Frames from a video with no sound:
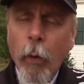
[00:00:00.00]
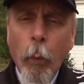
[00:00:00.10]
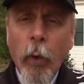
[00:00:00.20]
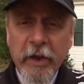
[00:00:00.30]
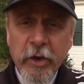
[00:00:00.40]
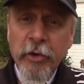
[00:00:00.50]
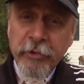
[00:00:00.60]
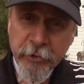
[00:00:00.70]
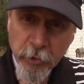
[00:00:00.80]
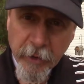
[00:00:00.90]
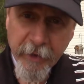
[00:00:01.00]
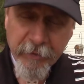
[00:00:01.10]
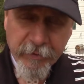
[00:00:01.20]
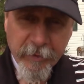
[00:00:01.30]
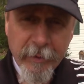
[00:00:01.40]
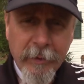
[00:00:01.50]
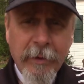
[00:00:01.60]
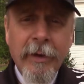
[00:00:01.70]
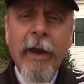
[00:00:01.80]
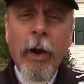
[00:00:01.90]
what your strengths
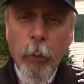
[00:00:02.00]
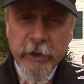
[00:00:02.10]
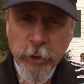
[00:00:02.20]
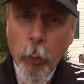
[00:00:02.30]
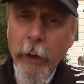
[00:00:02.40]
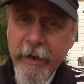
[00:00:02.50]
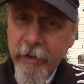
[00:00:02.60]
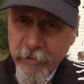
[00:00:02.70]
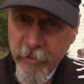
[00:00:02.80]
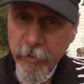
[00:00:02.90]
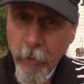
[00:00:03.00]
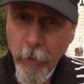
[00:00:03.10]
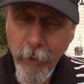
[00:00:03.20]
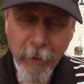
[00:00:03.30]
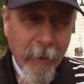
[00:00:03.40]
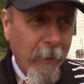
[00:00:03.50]
and what your weaknesses are.